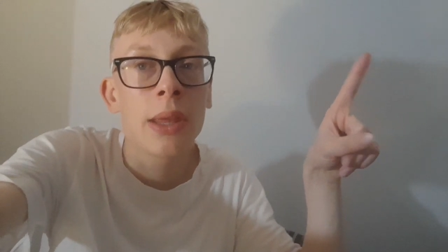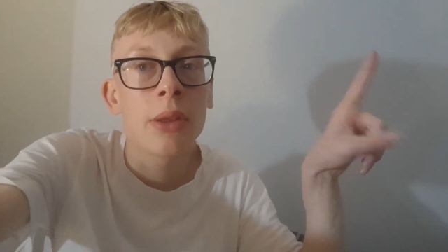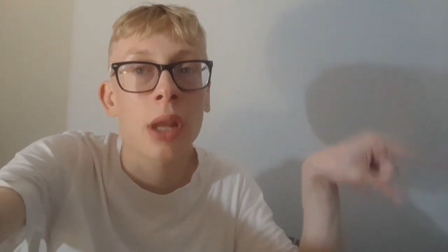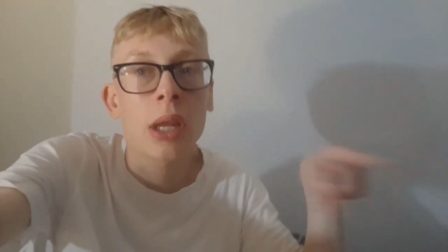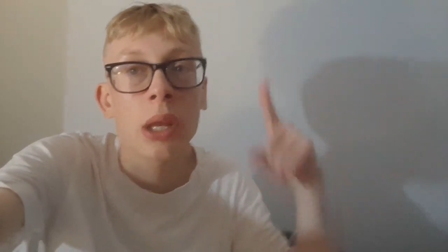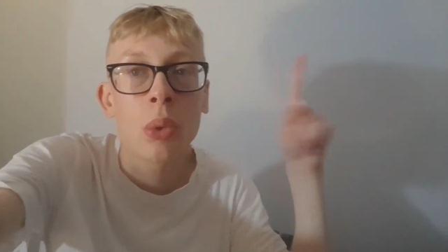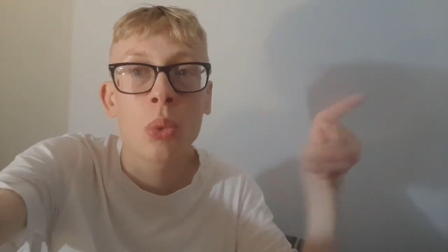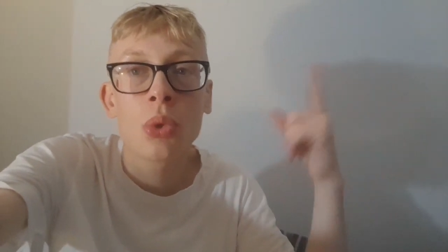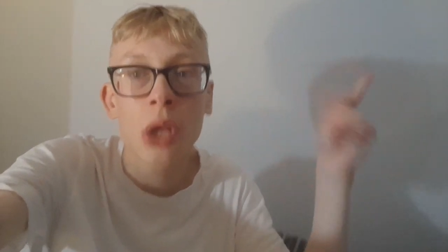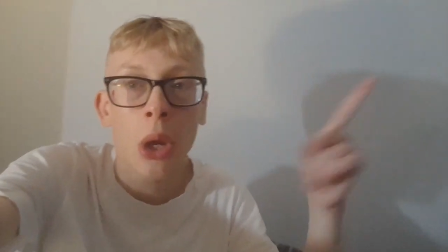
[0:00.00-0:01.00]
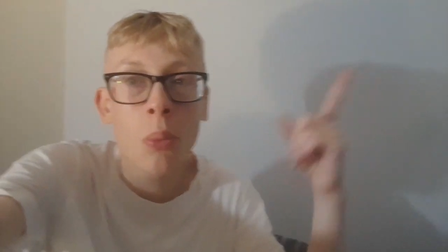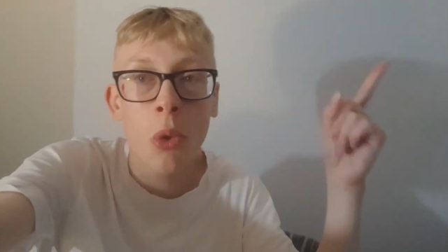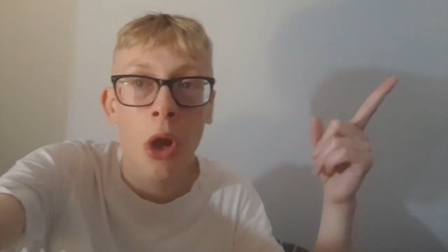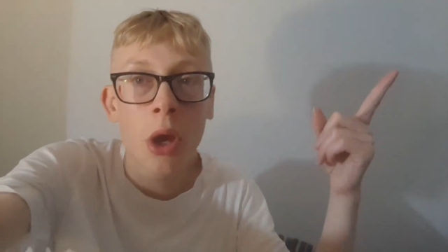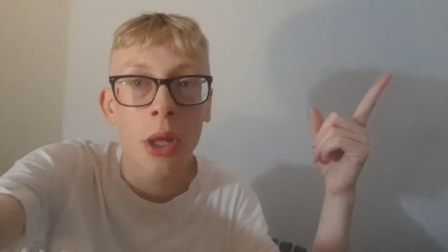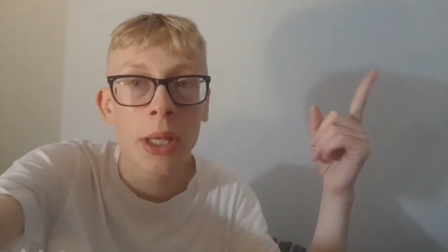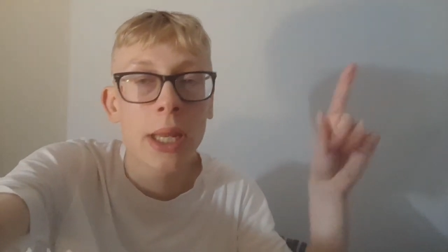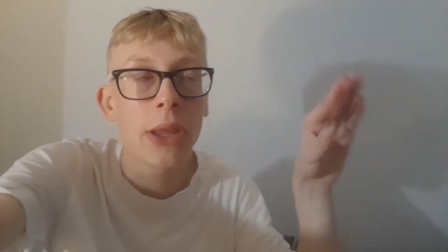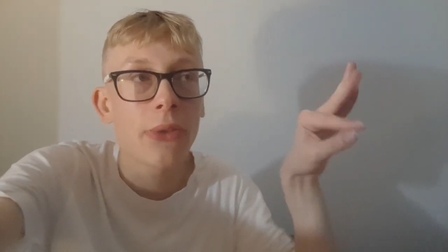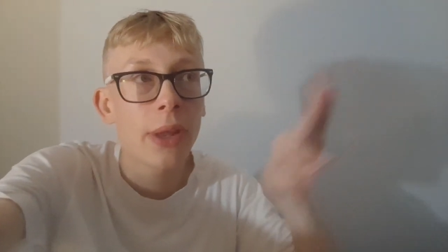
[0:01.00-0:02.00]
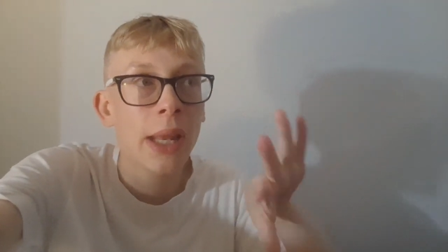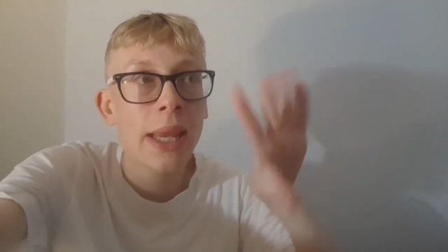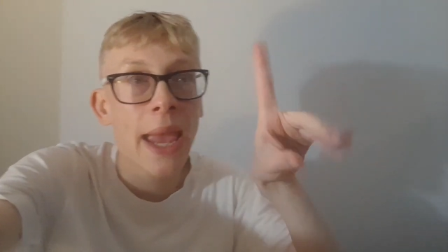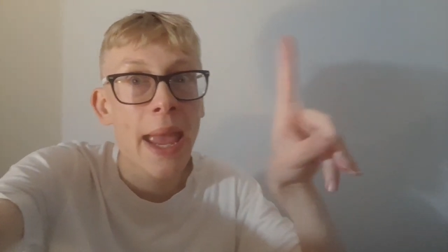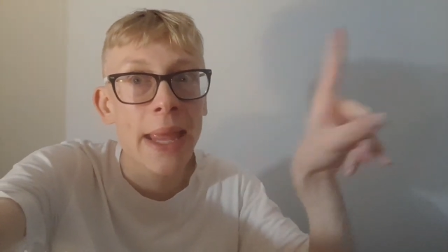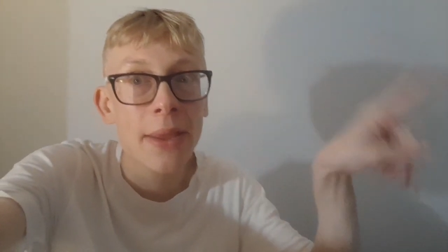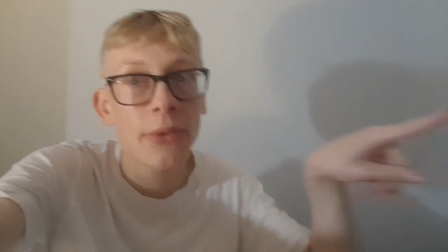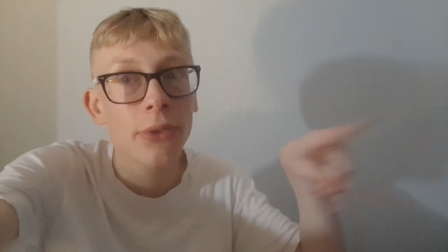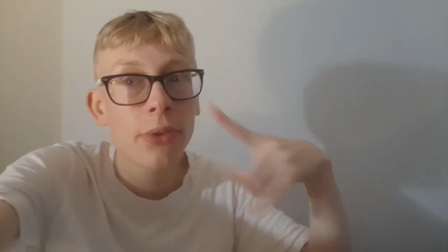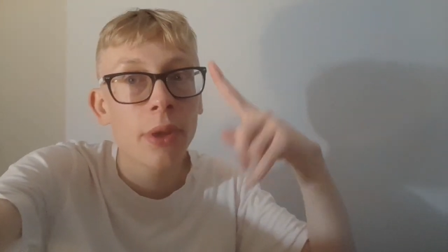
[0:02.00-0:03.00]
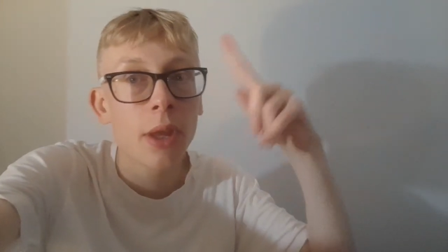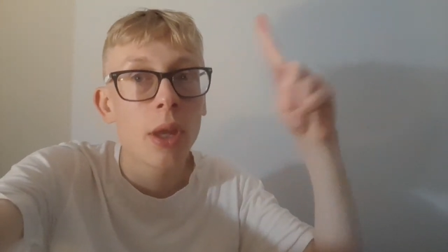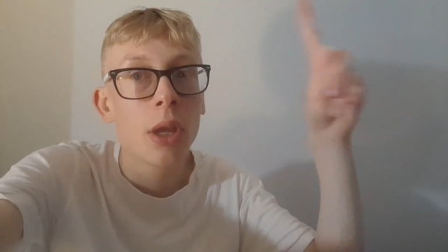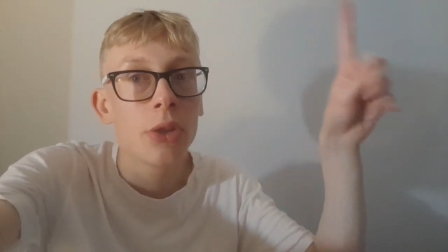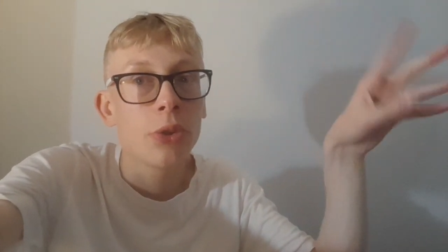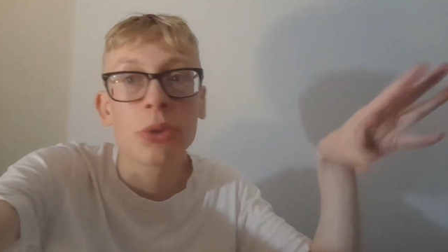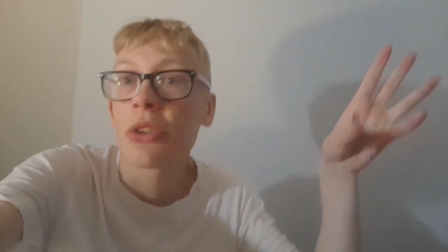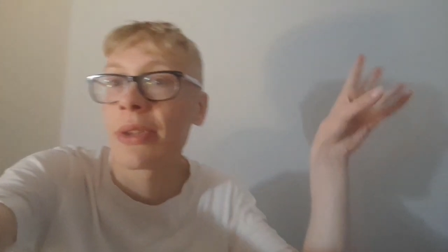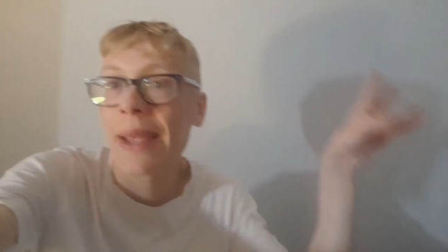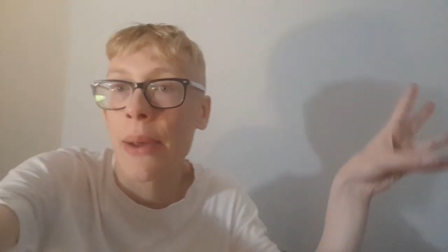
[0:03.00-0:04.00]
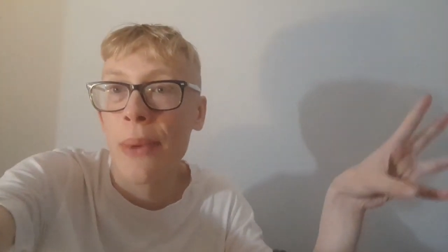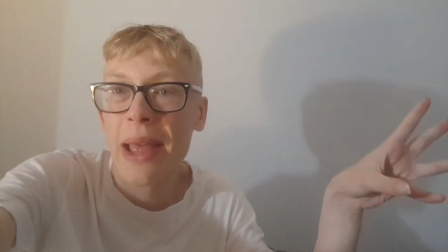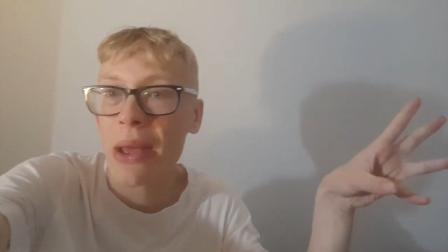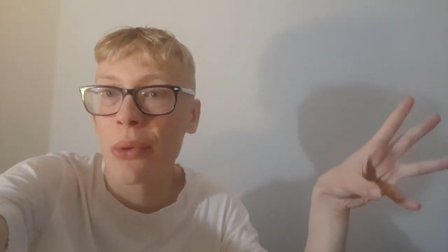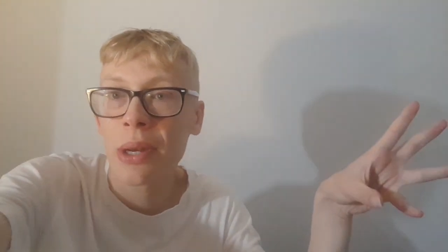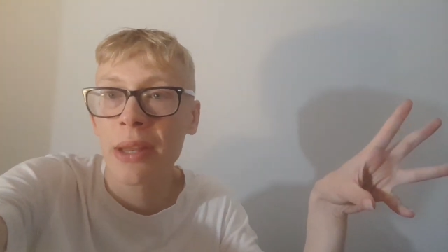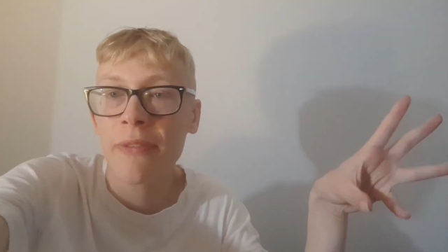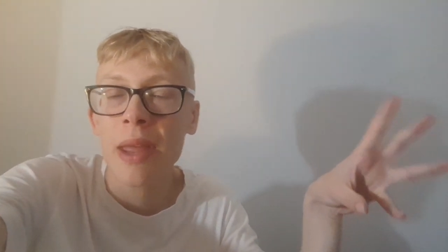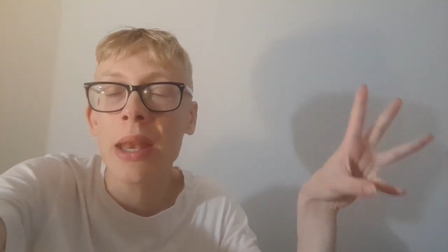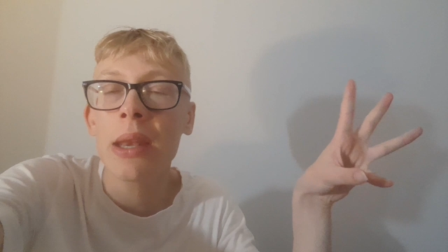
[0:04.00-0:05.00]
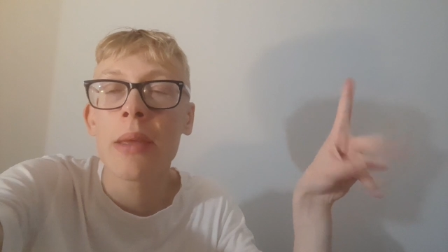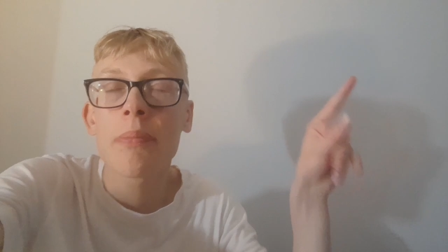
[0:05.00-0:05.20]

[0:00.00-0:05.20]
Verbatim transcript: is like an audio one. It's in a case, so it doesn't get wet or anything.